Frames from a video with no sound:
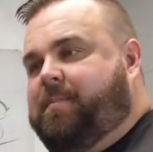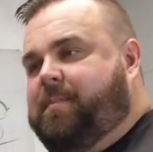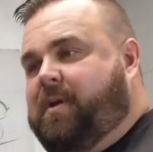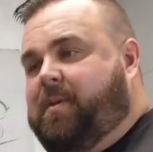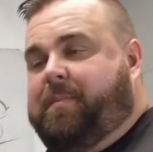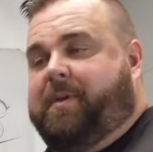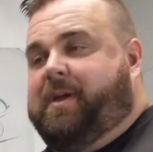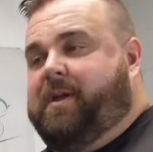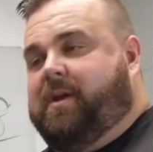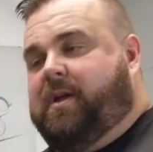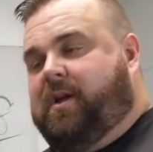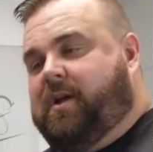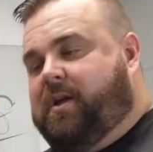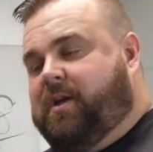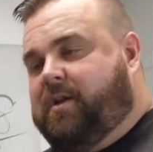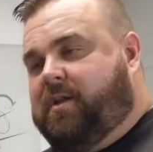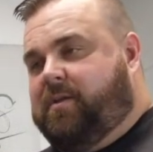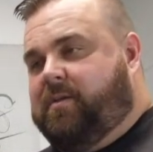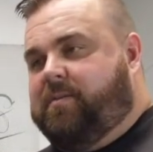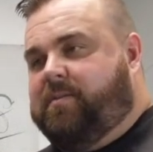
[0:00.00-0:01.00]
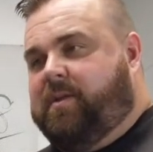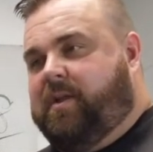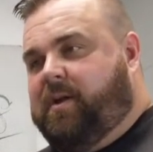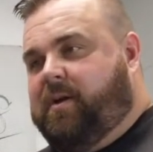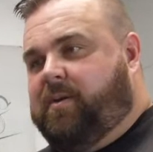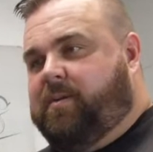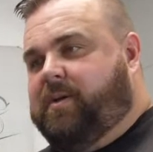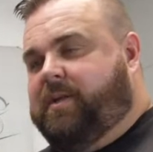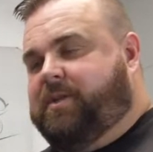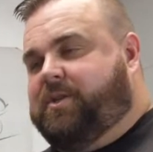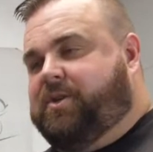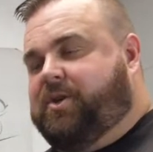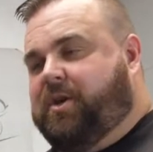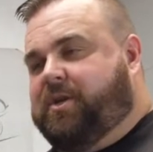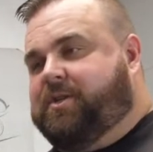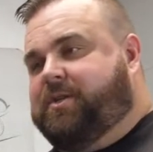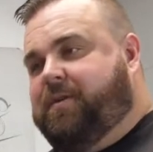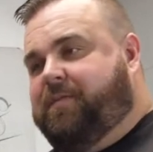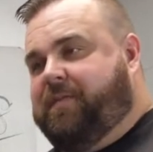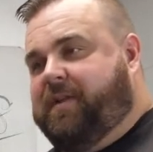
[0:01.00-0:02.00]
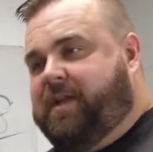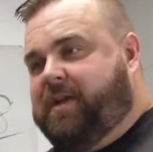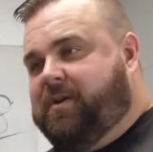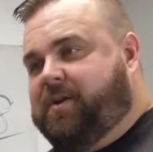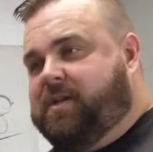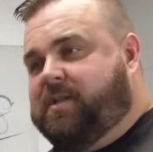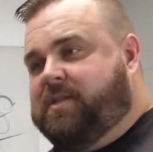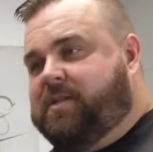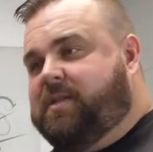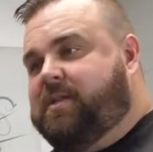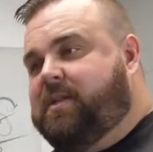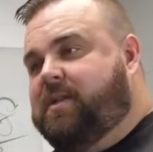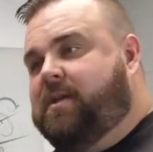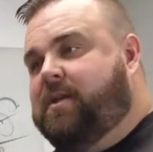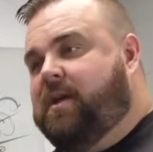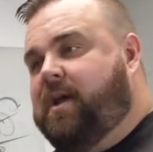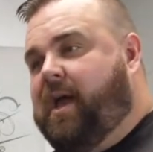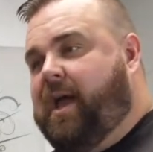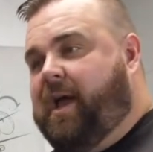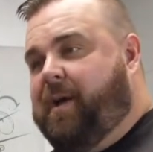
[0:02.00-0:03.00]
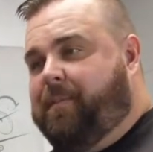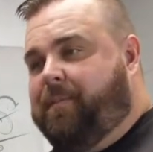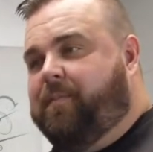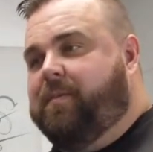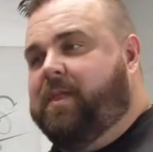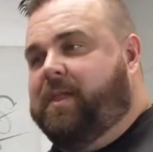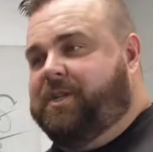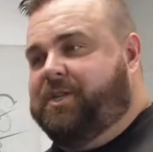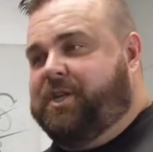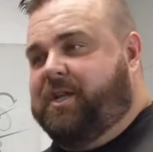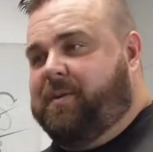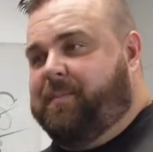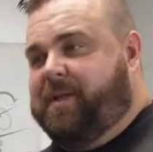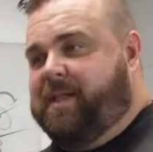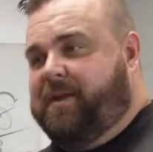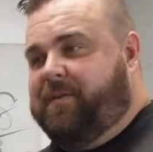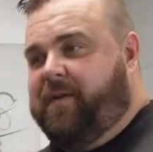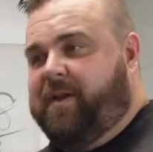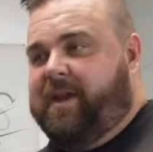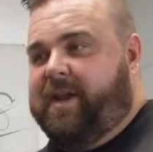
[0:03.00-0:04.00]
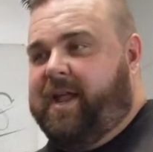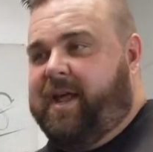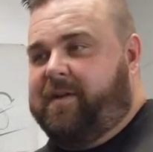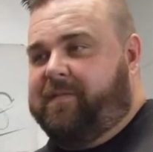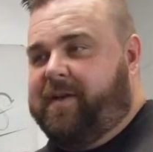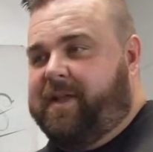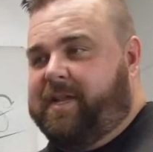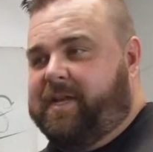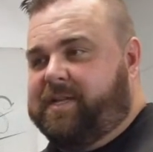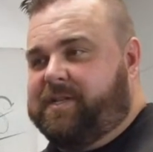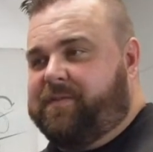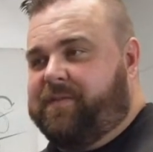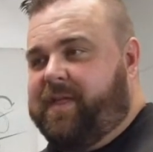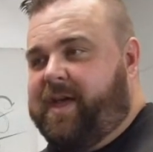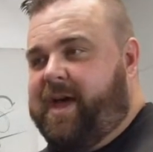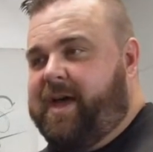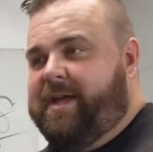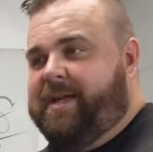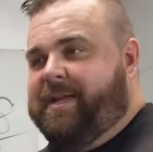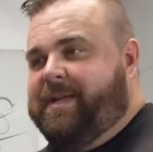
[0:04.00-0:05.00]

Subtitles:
Could be a good, instructional video, because I am legitimately running out of ideas for that.